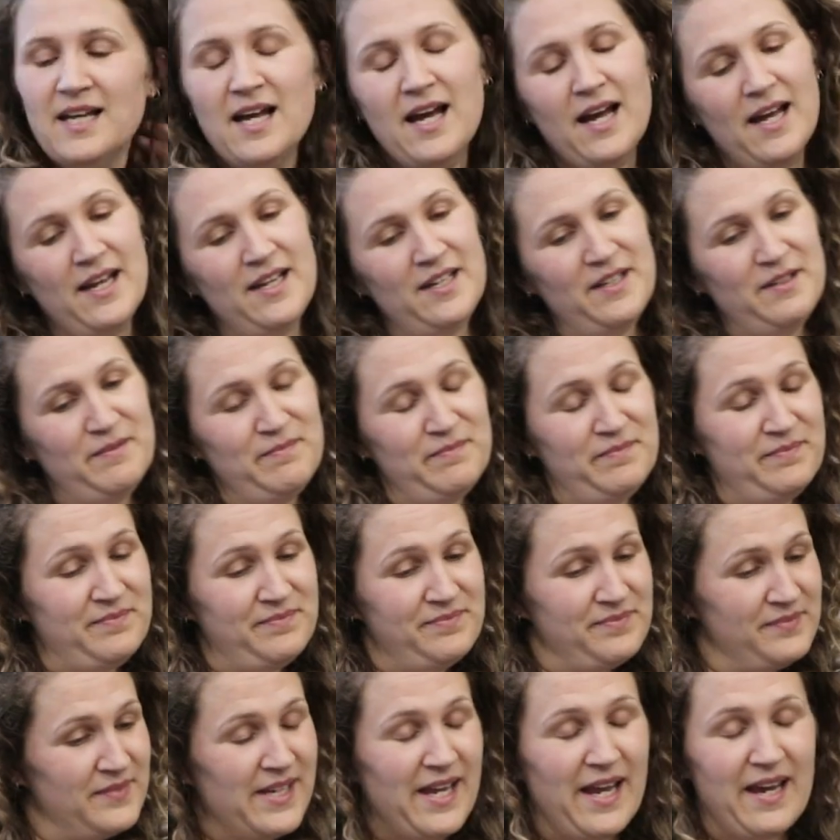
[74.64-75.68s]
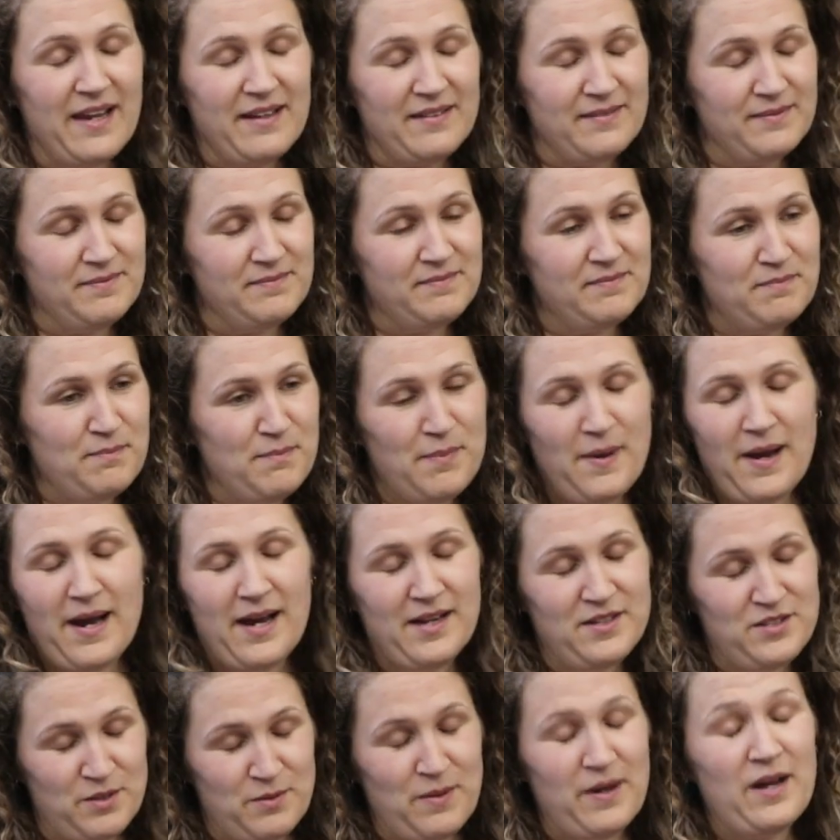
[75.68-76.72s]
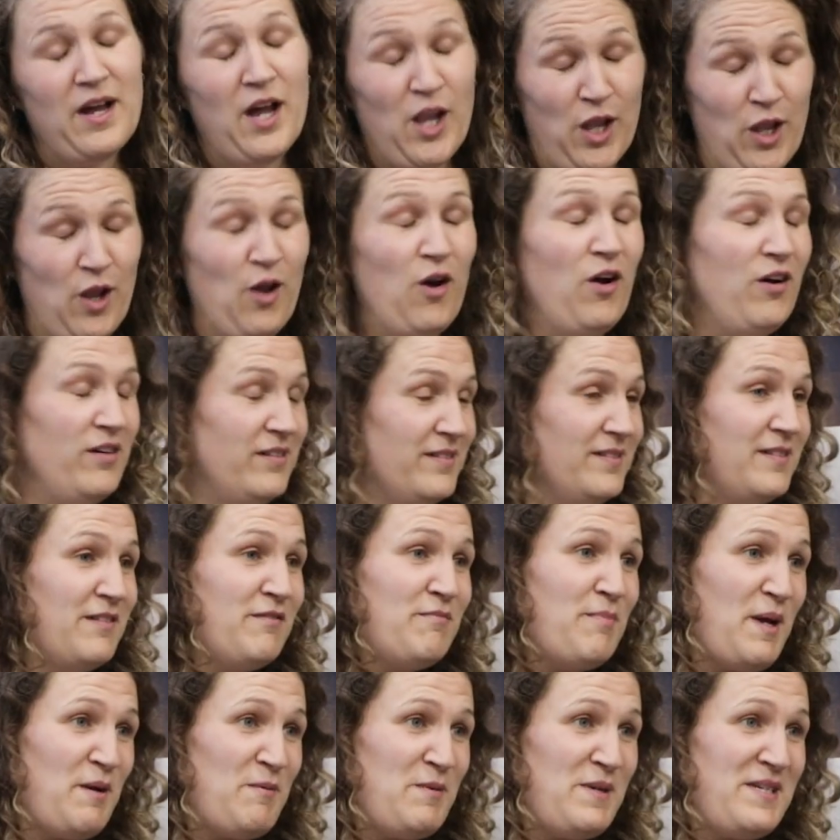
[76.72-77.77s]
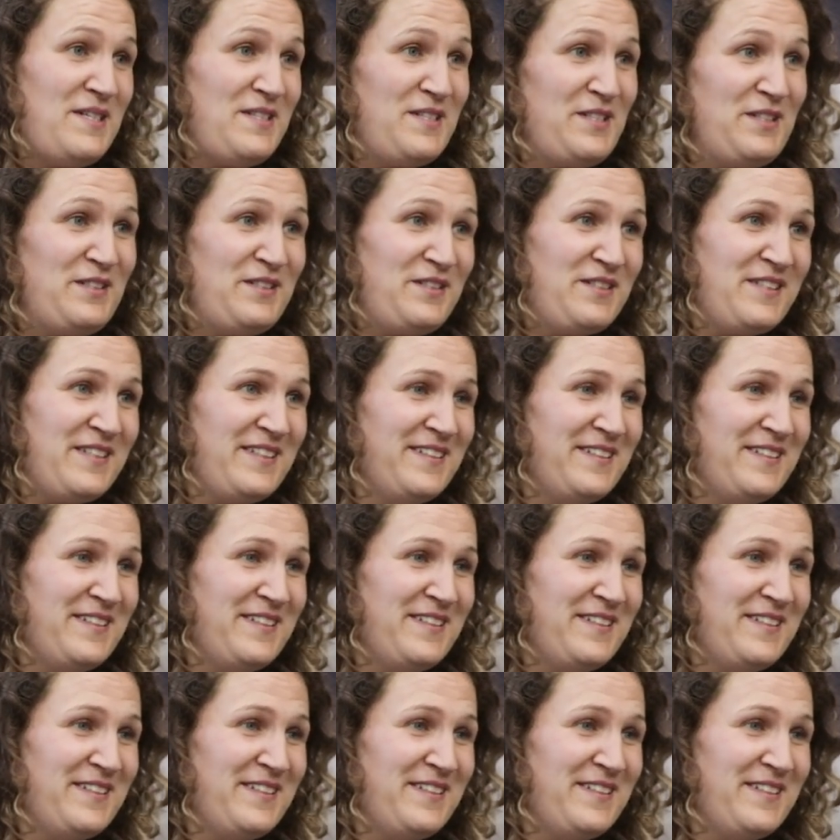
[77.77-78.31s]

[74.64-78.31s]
I do a lot of bay windows.